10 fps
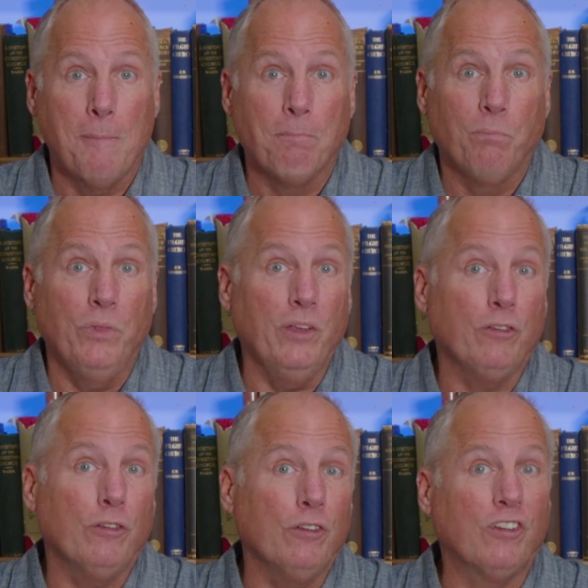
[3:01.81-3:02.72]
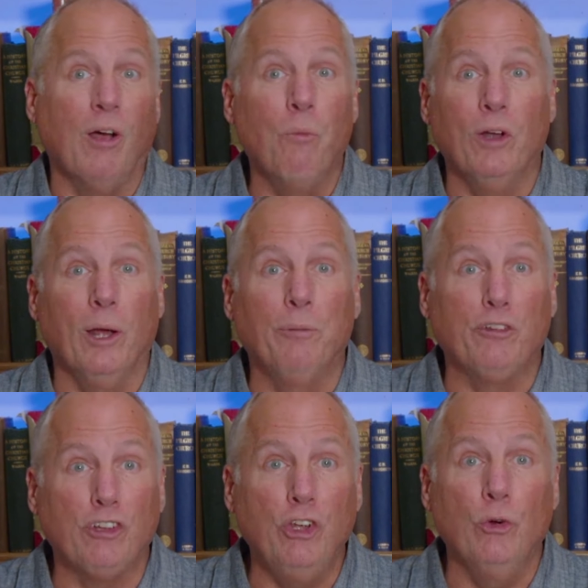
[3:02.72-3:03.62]
This somewhat
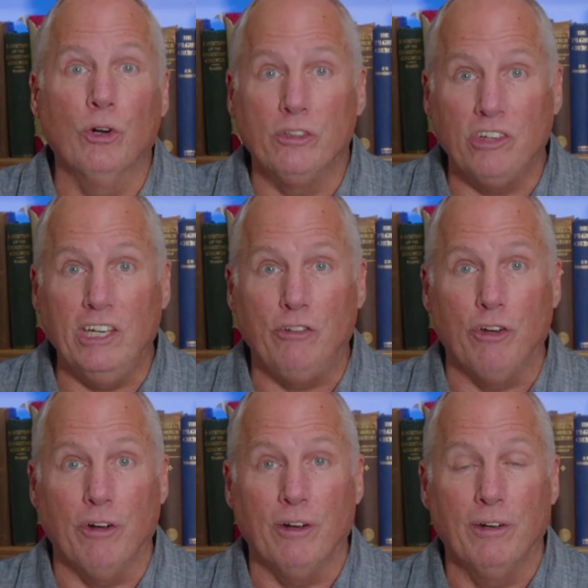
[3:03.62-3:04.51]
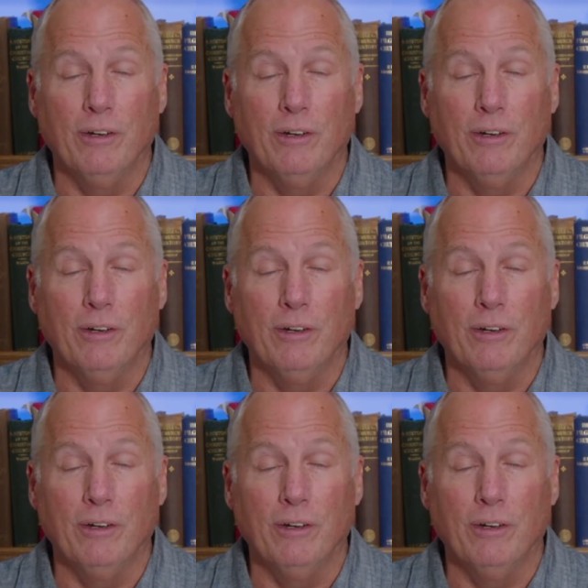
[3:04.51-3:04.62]
obscure teacher,